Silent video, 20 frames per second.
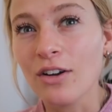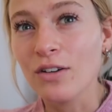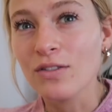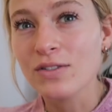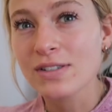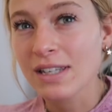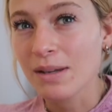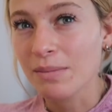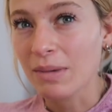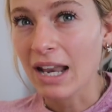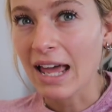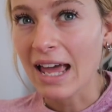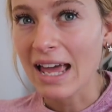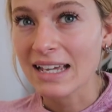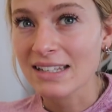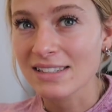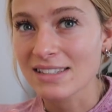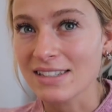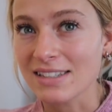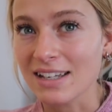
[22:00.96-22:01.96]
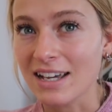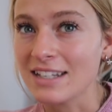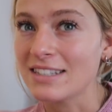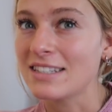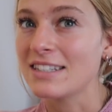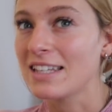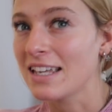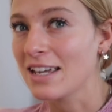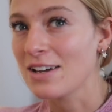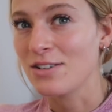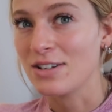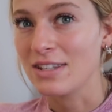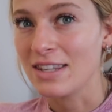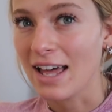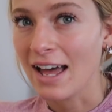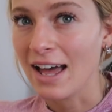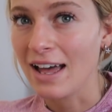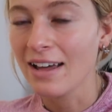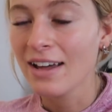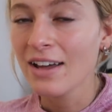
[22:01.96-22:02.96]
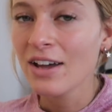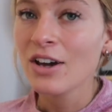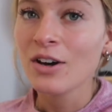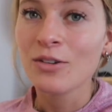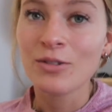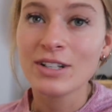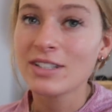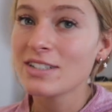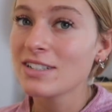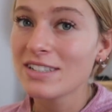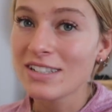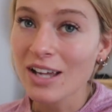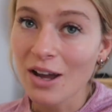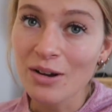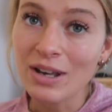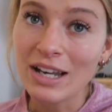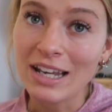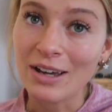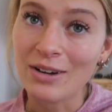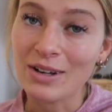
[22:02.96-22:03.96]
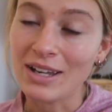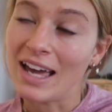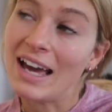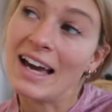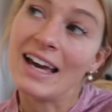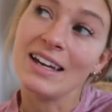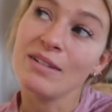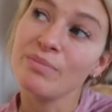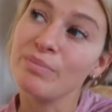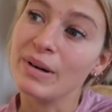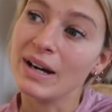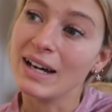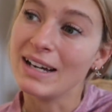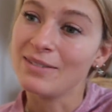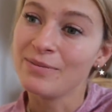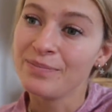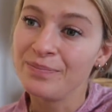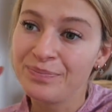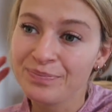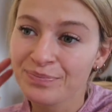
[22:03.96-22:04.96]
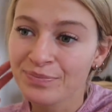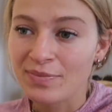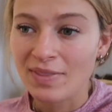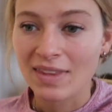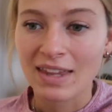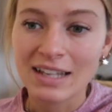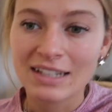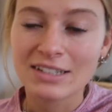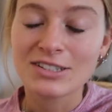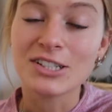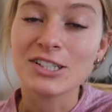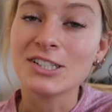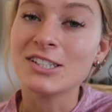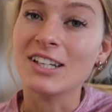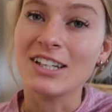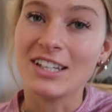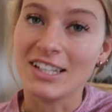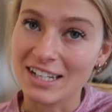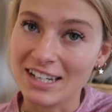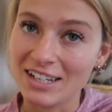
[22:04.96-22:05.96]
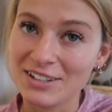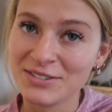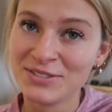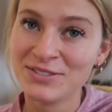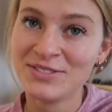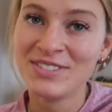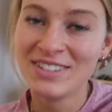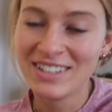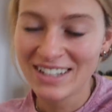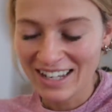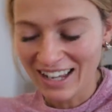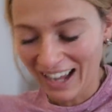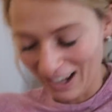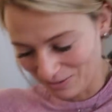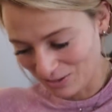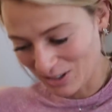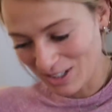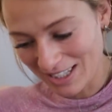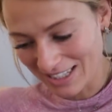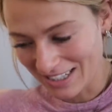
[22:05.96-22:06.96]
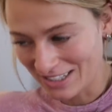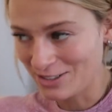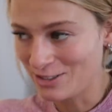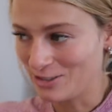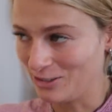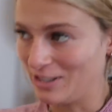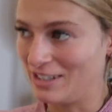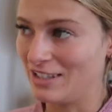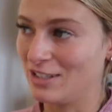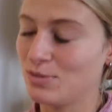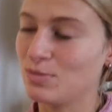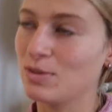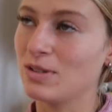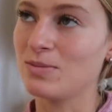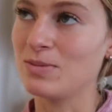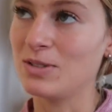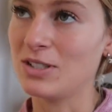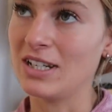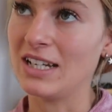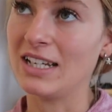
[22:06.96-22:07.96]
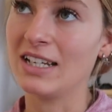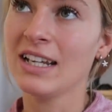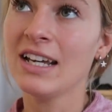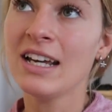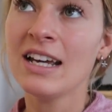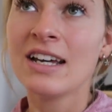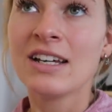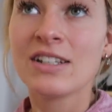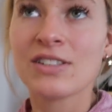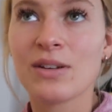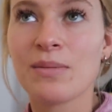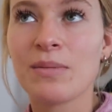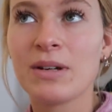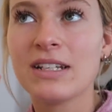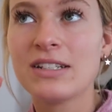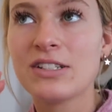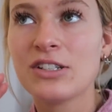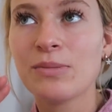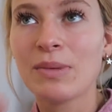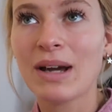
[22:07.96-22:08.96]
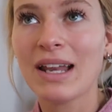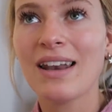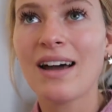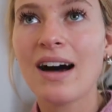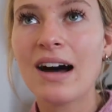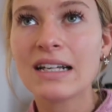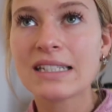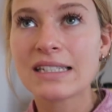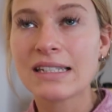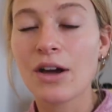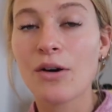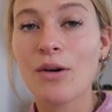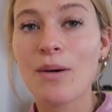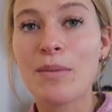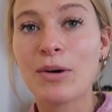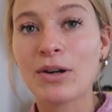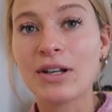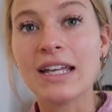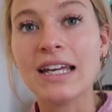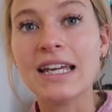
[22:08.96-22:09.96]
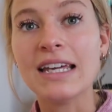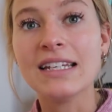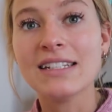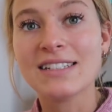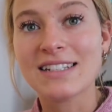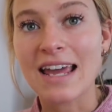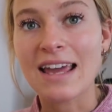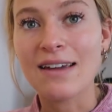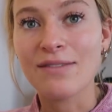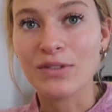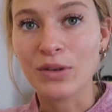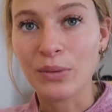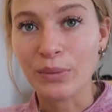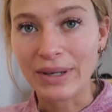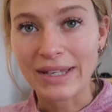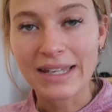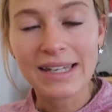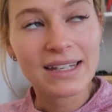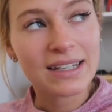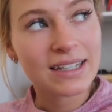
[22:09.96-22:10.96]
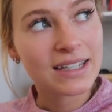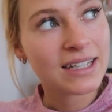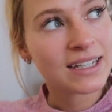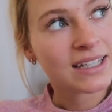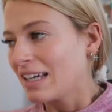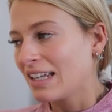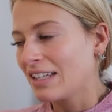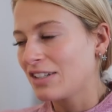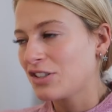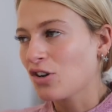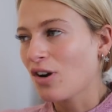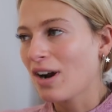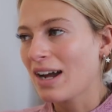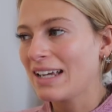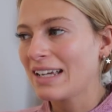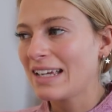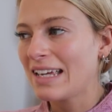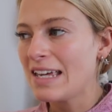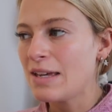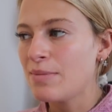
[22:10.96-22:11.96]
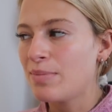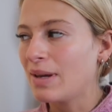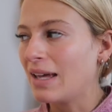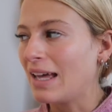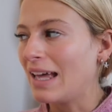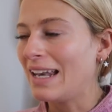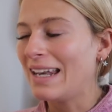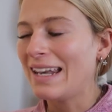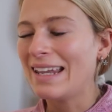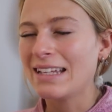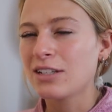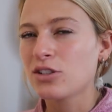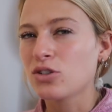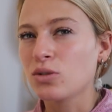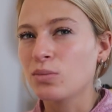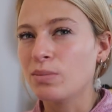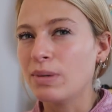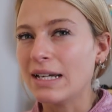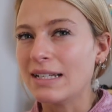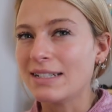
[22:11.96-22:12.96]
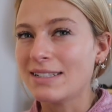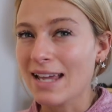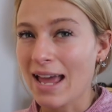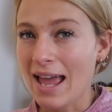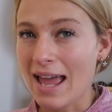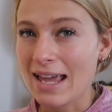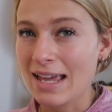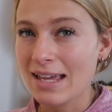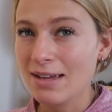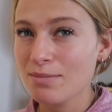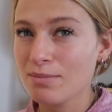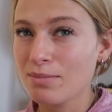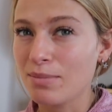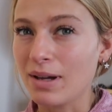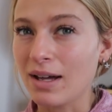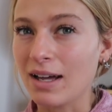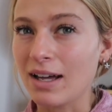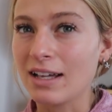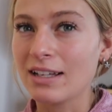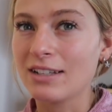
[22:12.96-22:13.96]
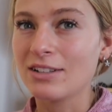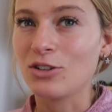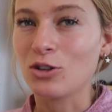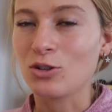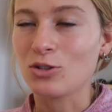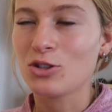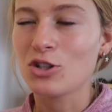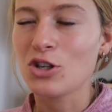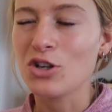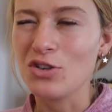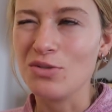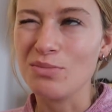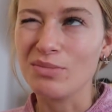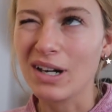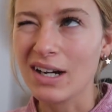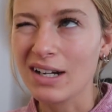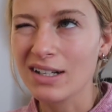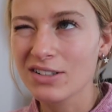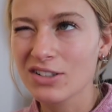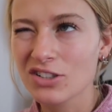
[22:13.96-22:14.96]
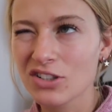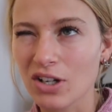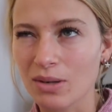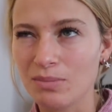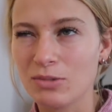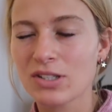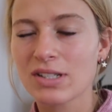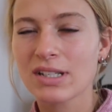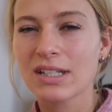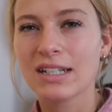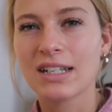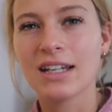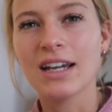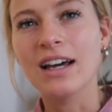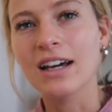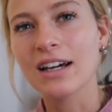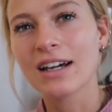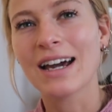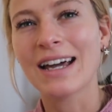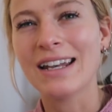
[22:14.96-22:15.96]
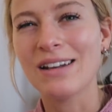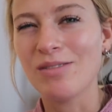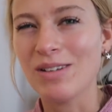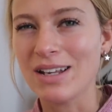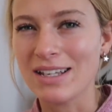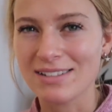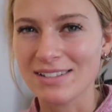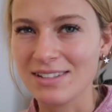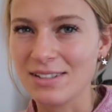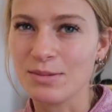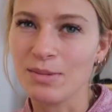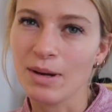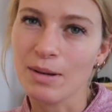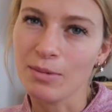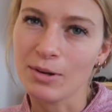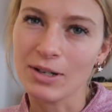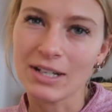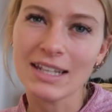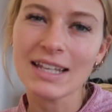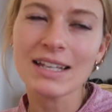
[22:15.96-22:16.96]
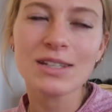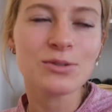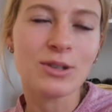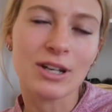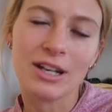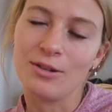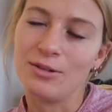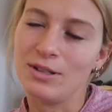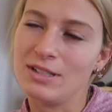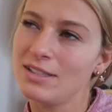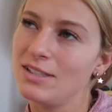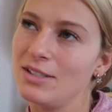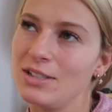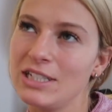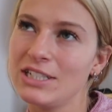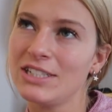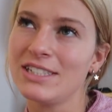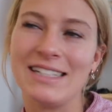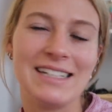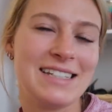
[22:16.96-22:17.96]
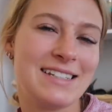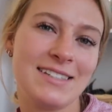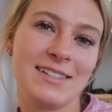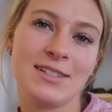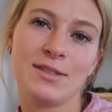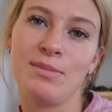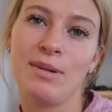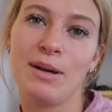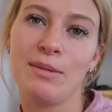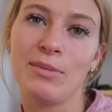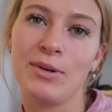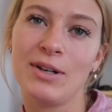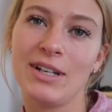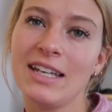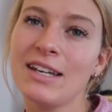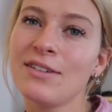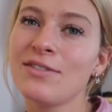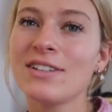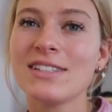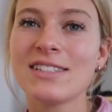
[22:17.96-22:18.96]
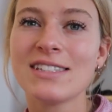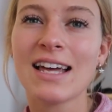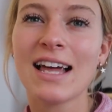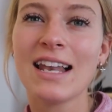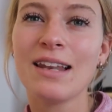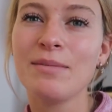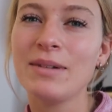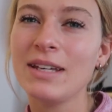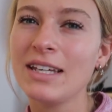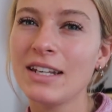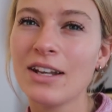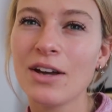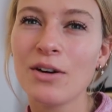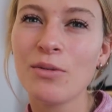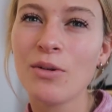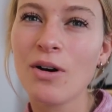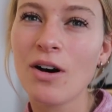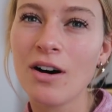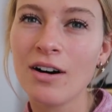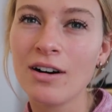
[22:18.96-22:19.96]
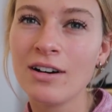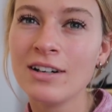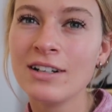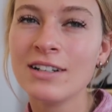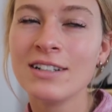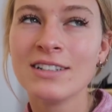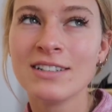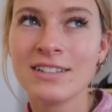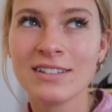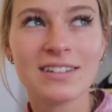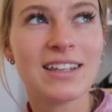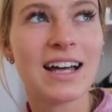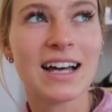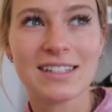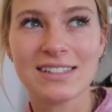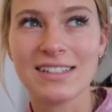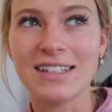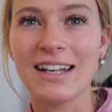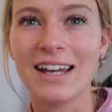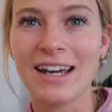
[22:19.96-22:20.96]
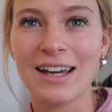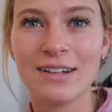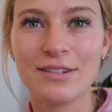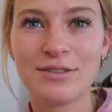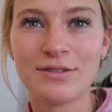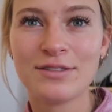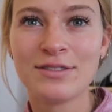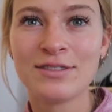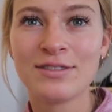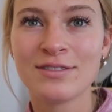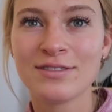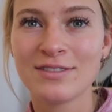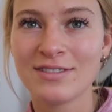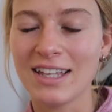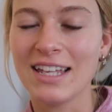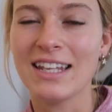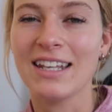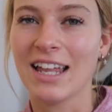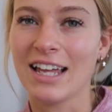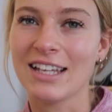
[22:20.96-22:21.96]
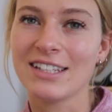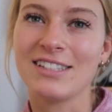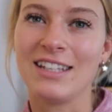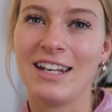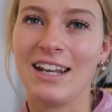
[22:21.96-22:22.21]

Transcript: lot of similar exercises here and there, which is totally okay, but just so you know. I'm just enjoying the Smith machine. So I'm gonna do my last lower body day of the week. Gonna try and keep it a little bit tame, but not too much. I'm just gonna kind of listen to my body. That's what I always do, just listen to my body. If it's telling me, you know what, that's enough, then that's